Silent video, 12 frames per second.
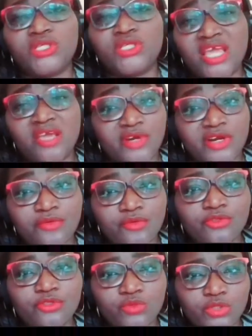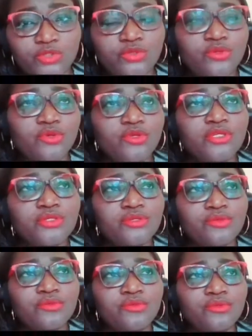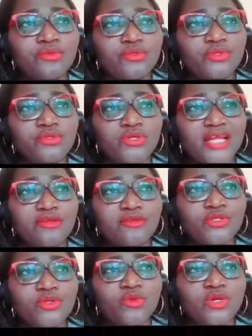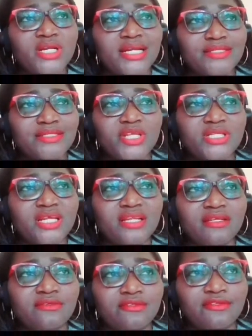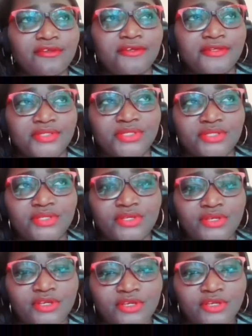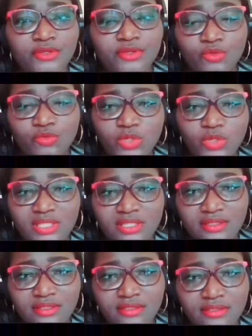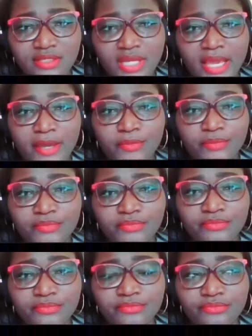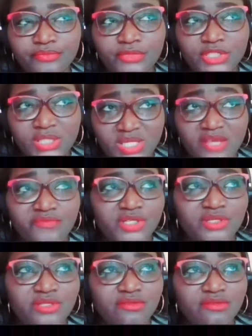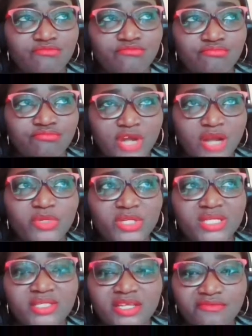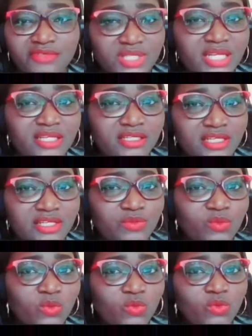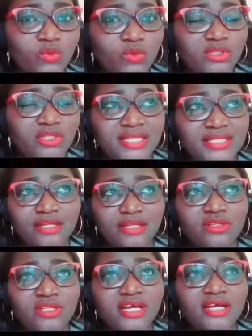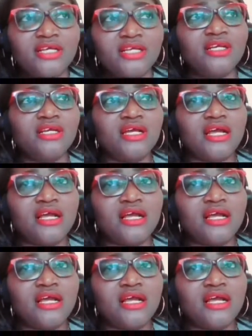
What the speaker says: whichever role you want to go into. So you can also work as a mental health nurse, with the service, ambulance service, NHS 111. That's another